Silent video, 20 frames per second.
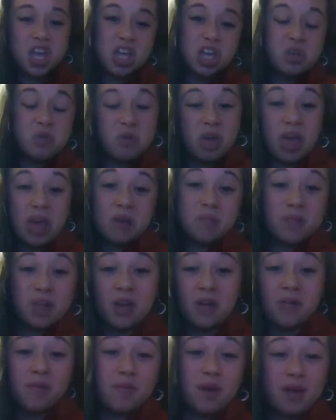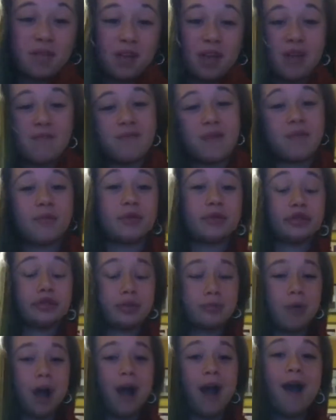you can't go
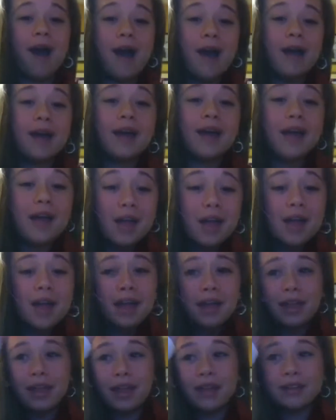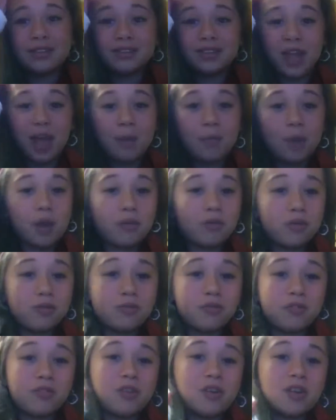So I, like, sat in my
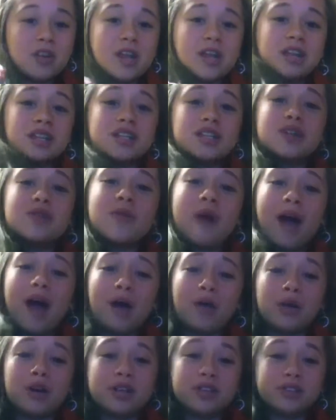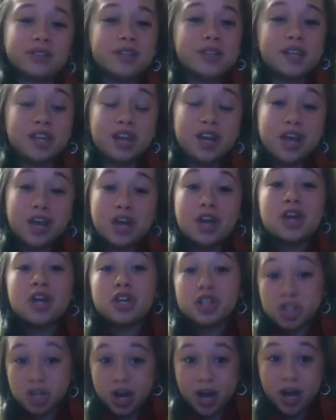room for, like, two hours and
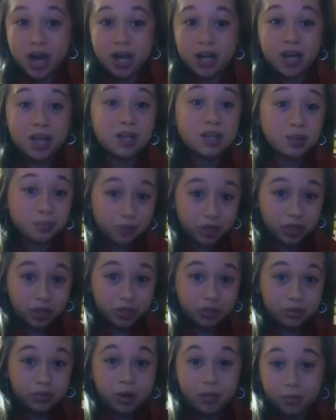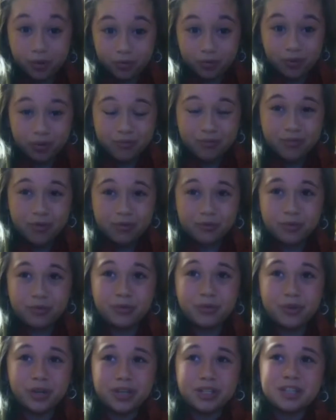tried to blow a bubblegum
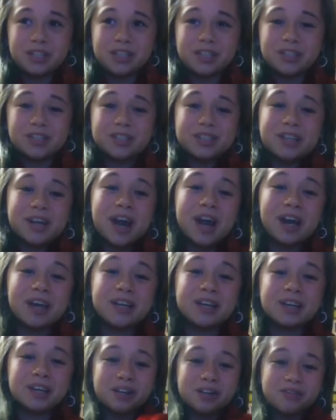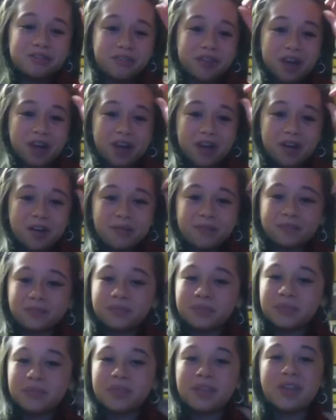bubble, which is kind of,
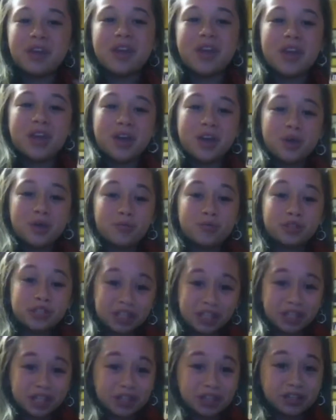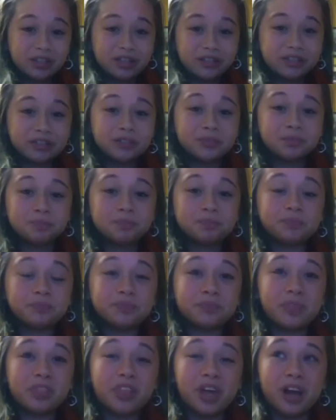um, ridiculous
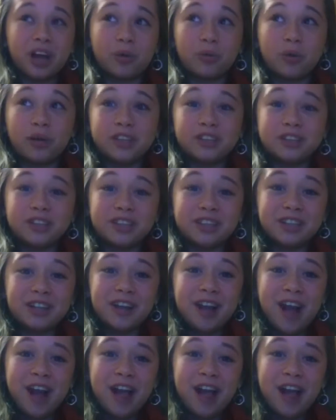that I wasted